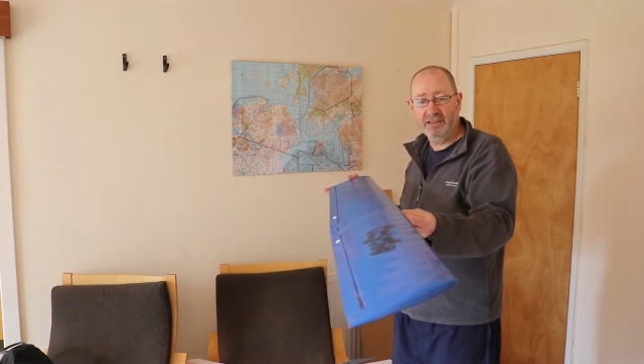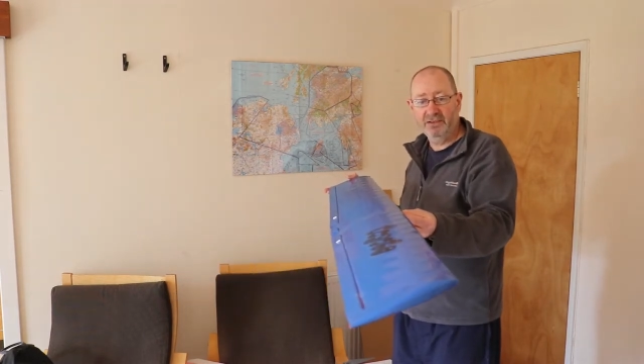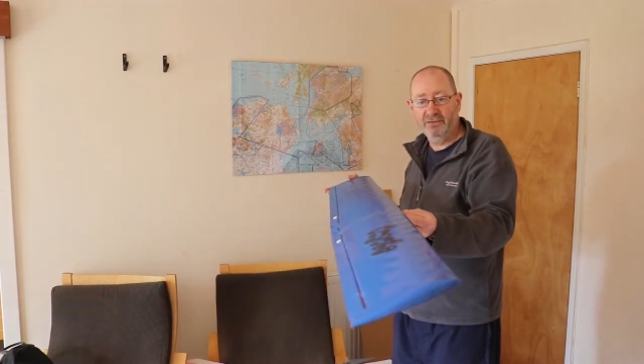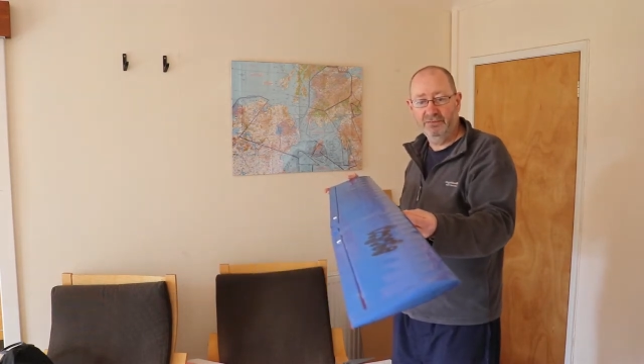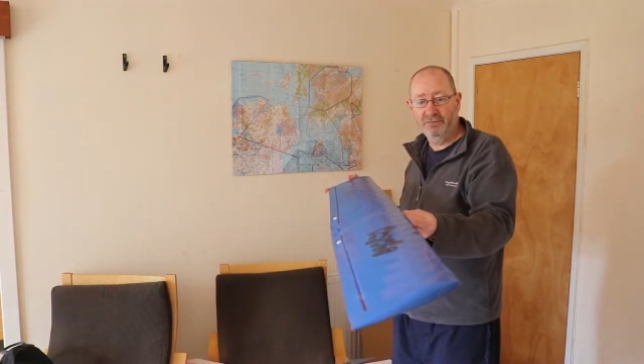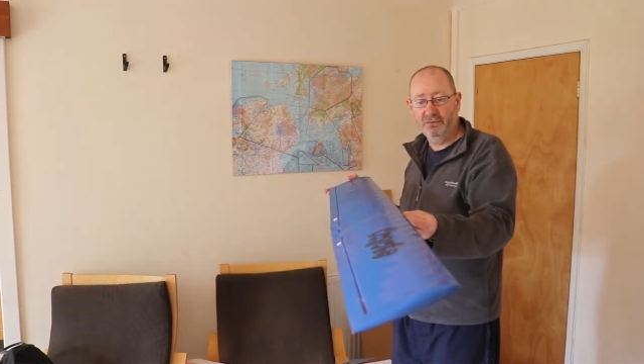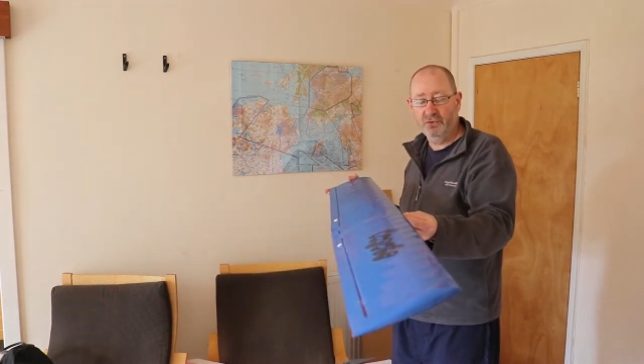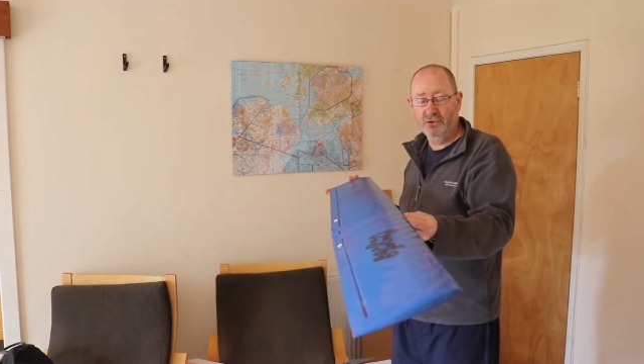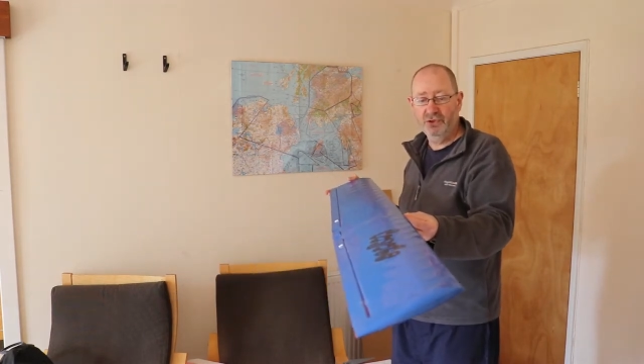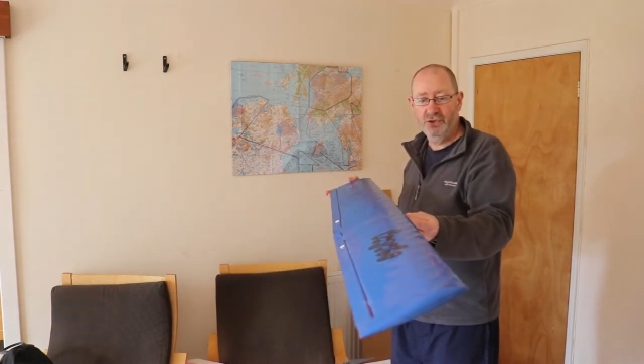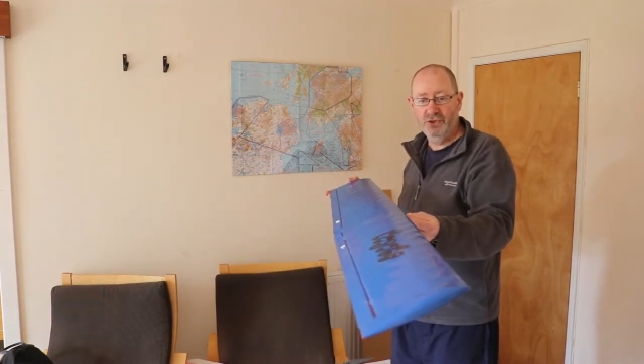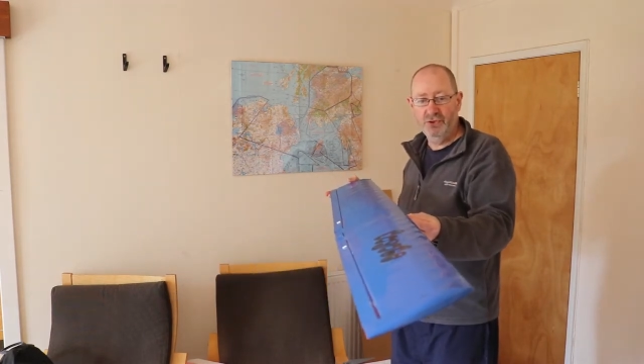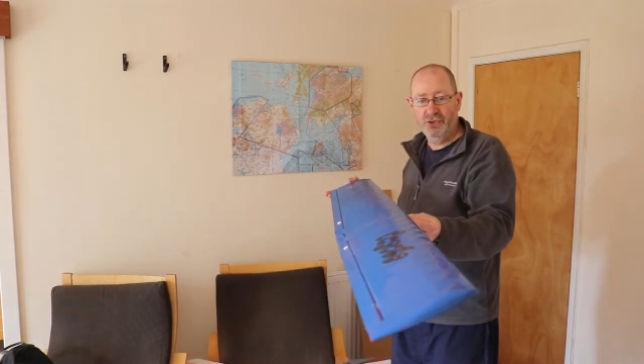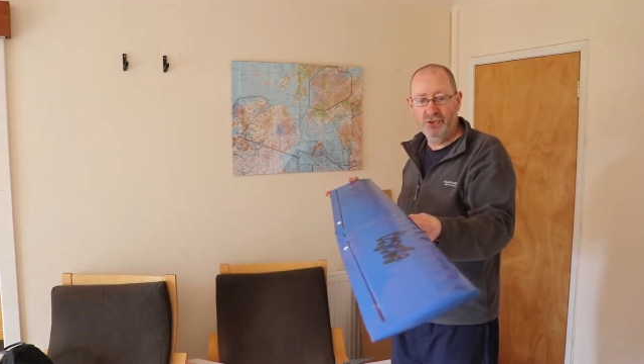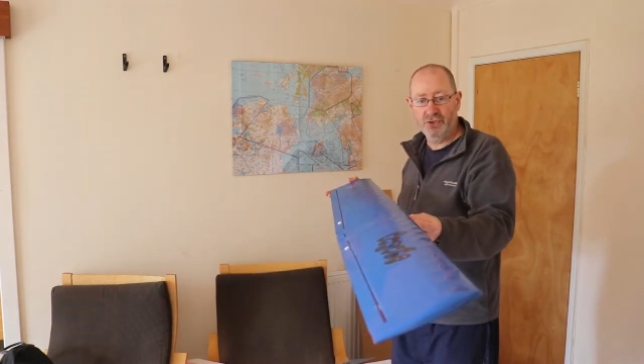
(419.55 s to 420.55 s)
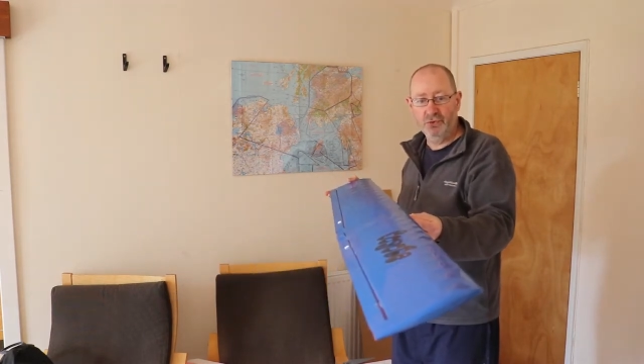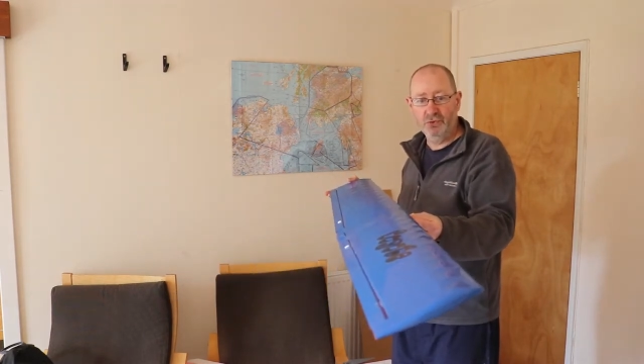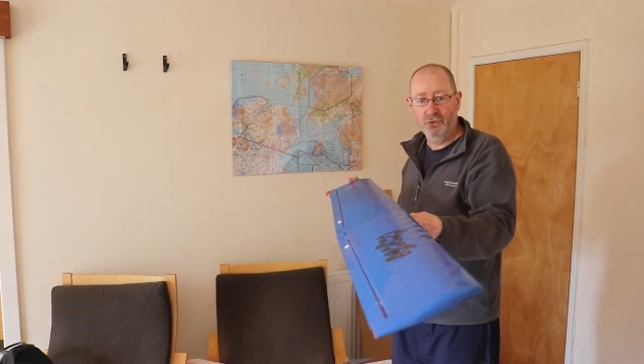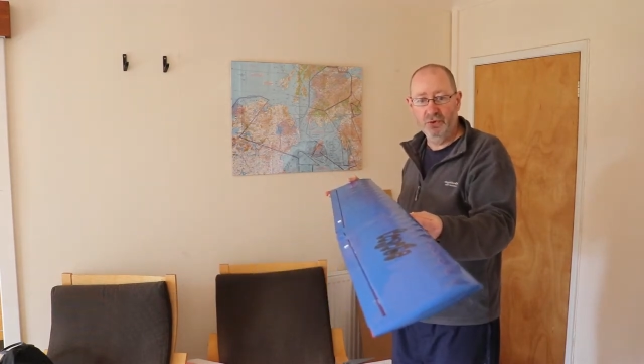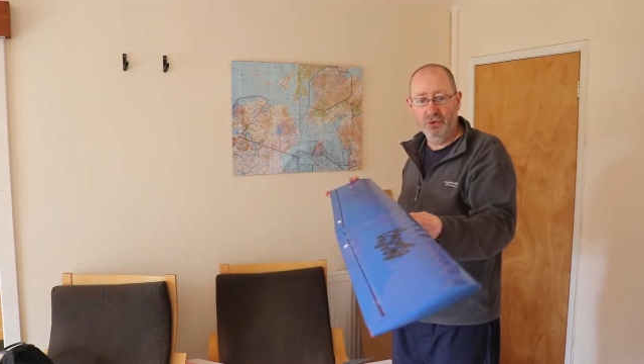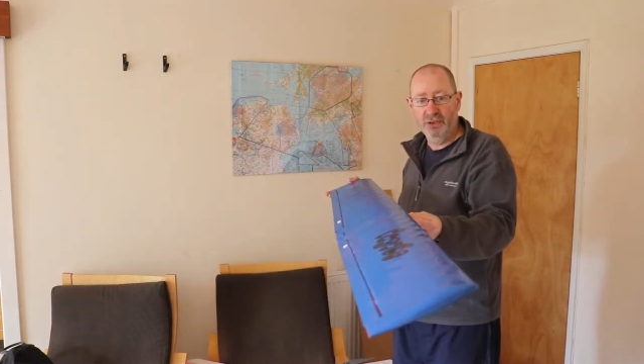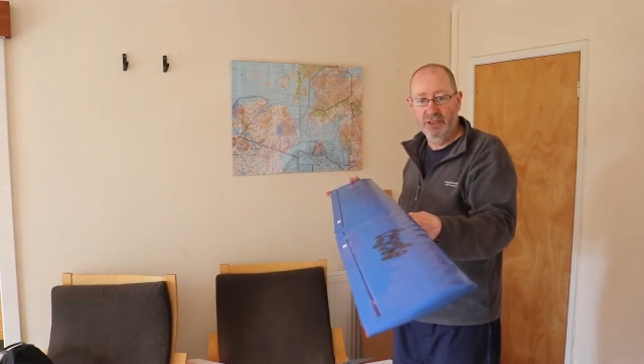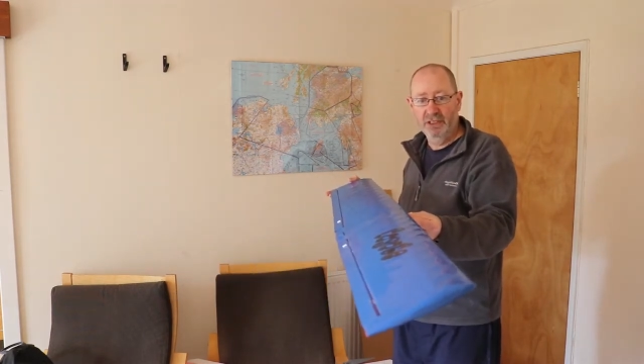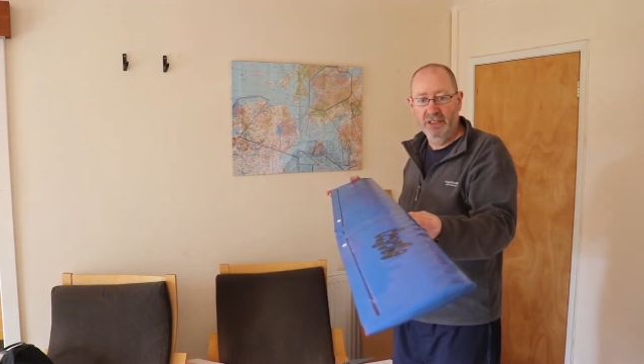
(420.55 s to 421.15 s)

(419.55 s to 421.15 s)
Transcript: you're going too slow